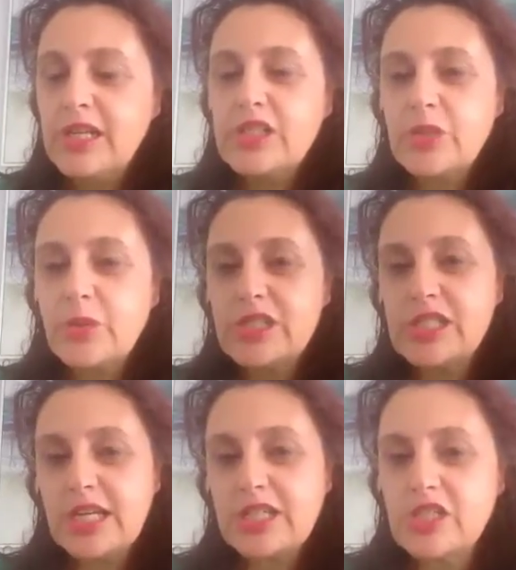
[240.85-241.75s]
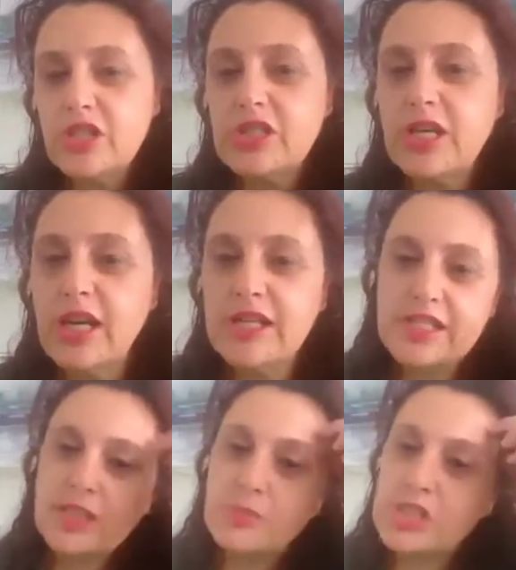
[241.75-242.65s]
So it's just actually
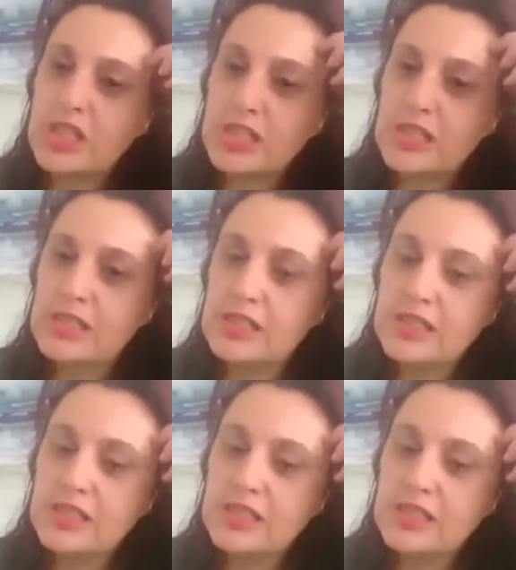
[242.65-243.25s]
utilizing the machine